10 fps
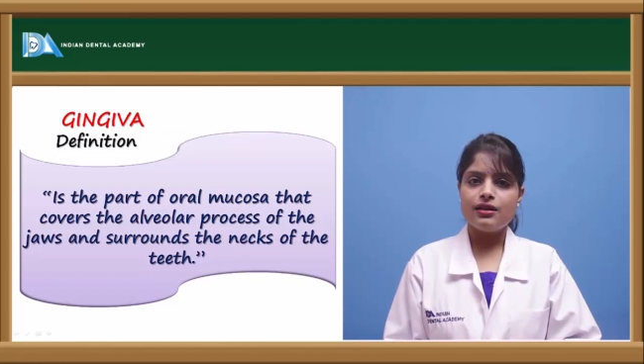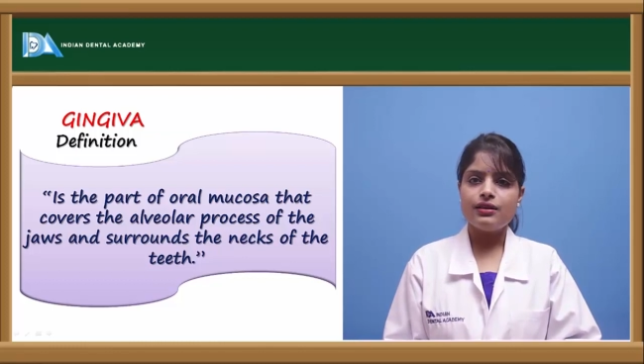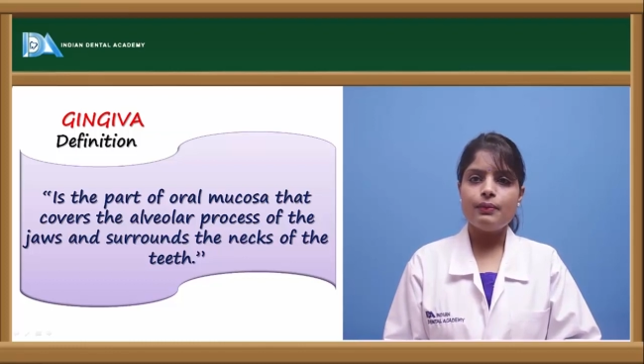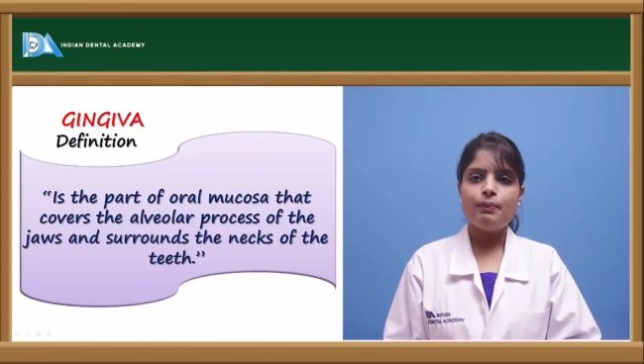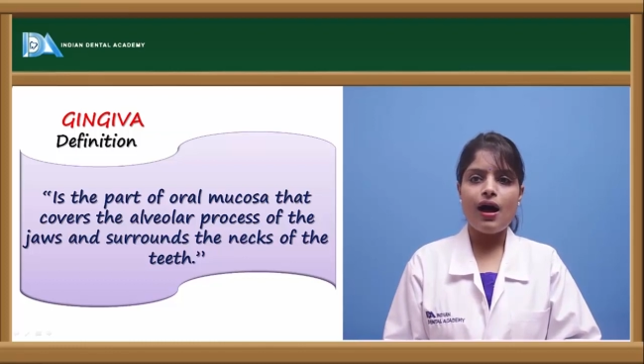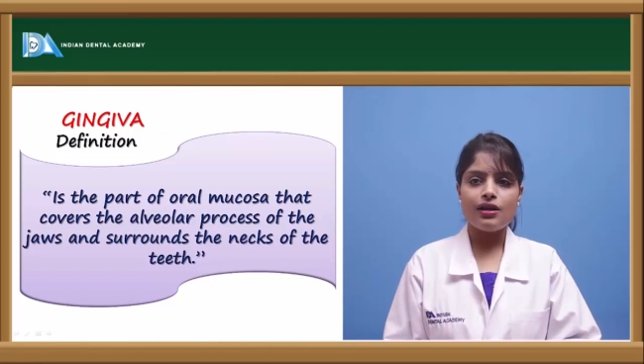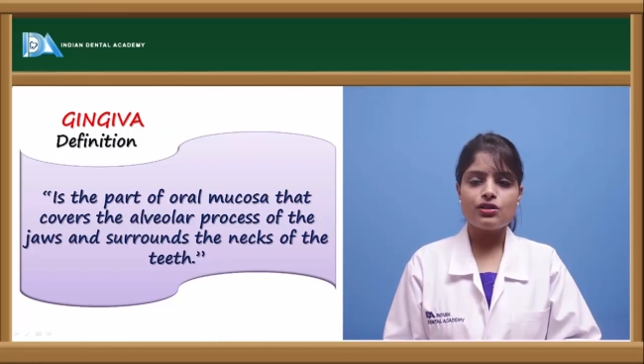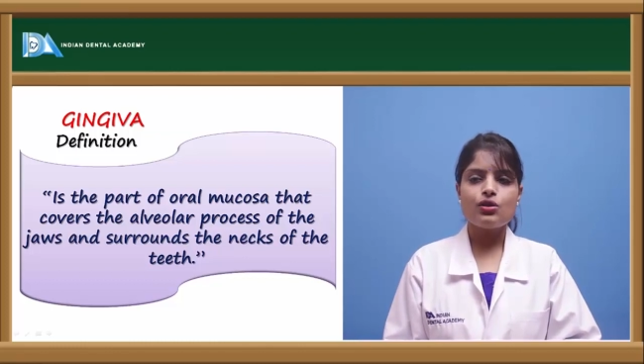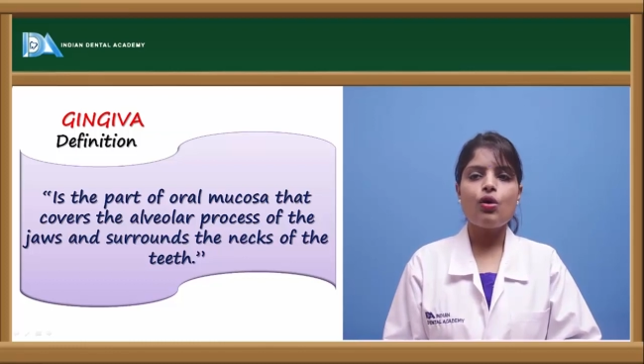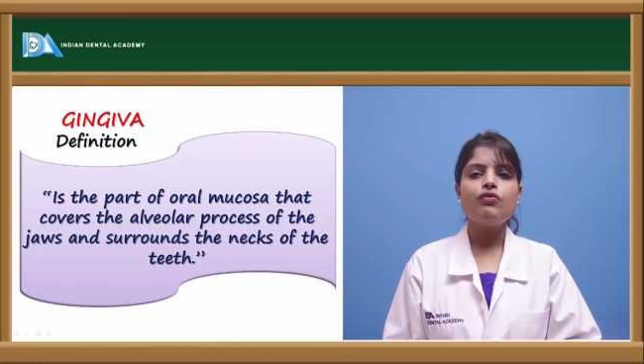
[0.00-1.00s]
the
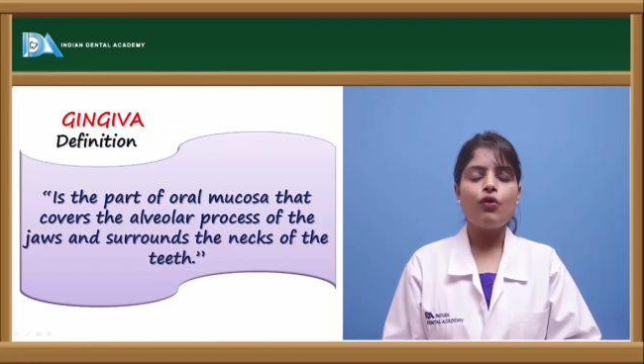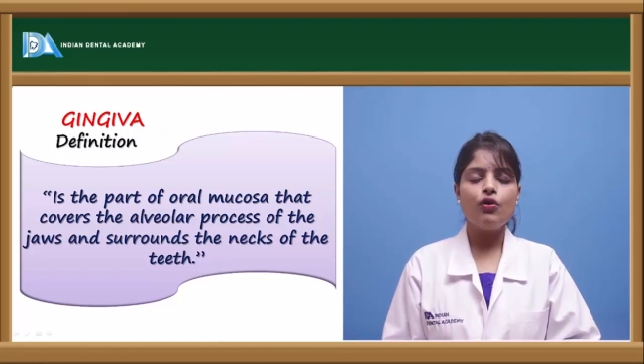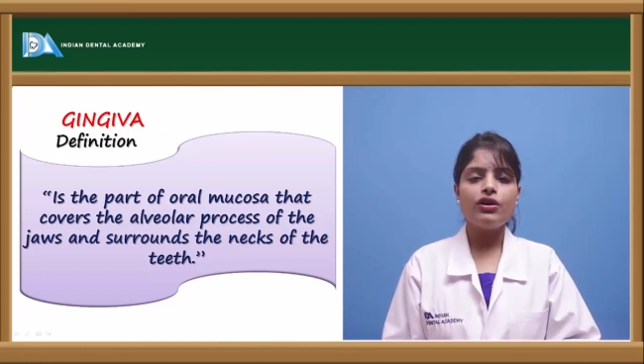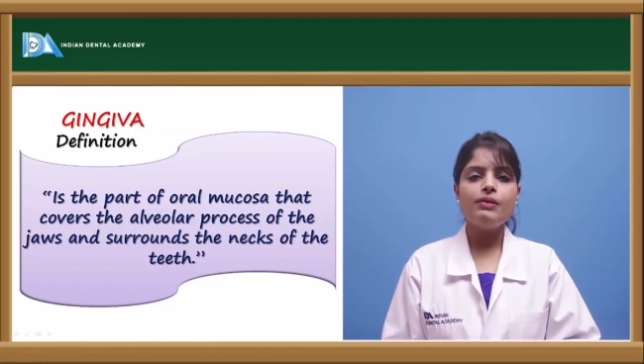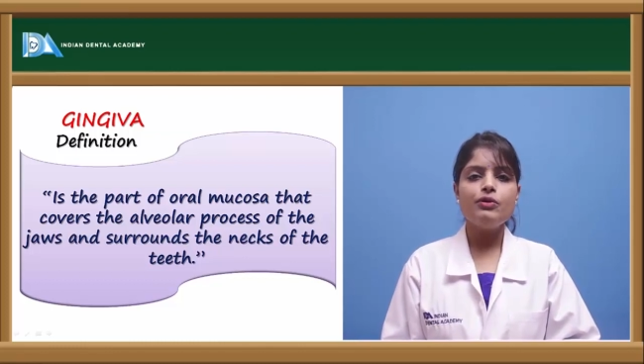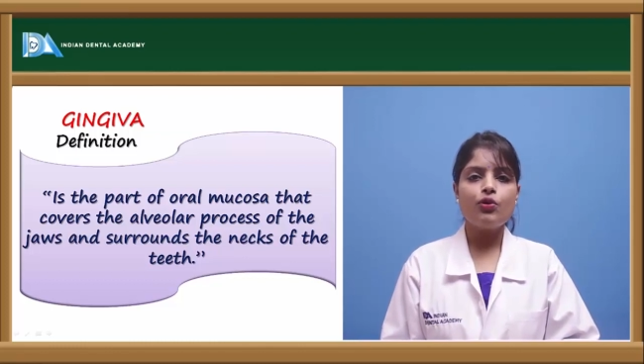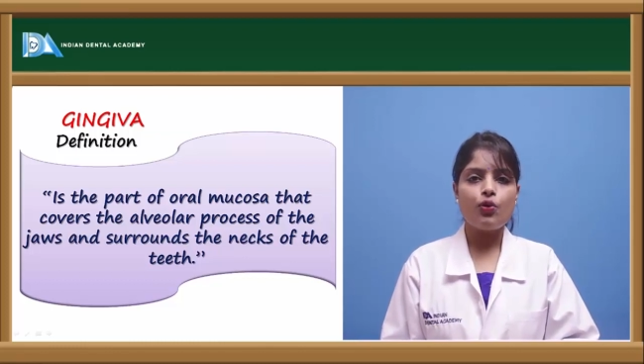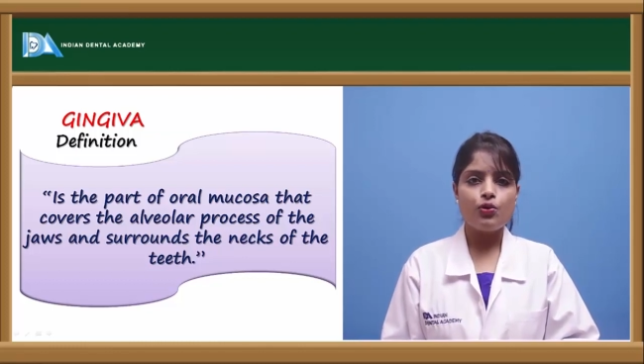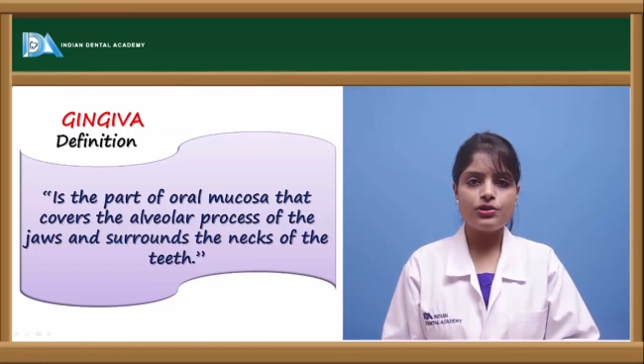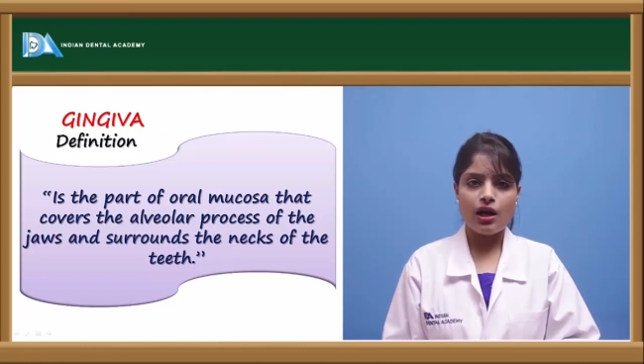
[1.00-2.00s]
part of oral
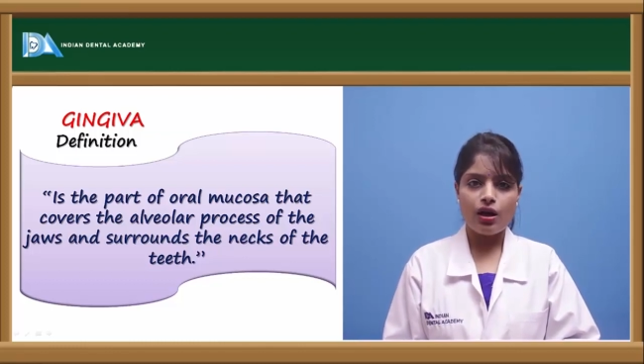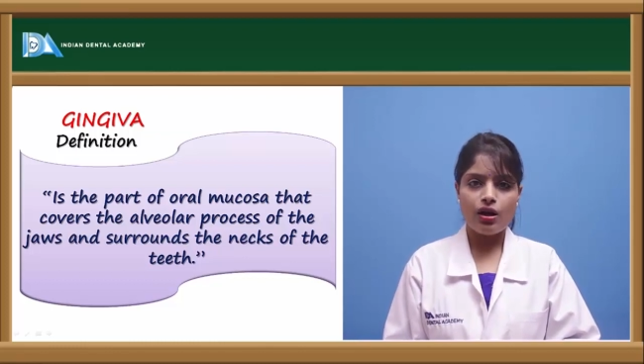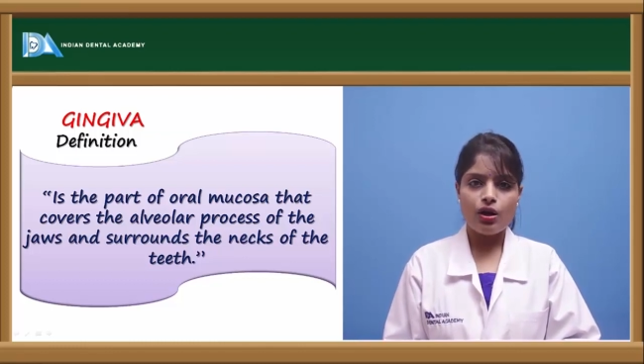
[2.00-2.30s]
mucosa